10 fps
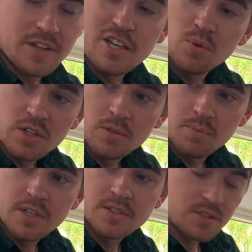think it will,
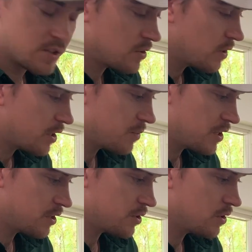but it's just a
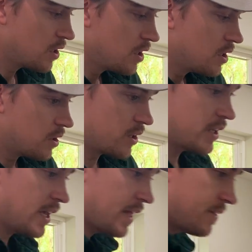recommendation.
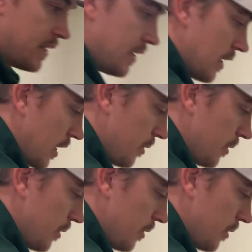Looking at the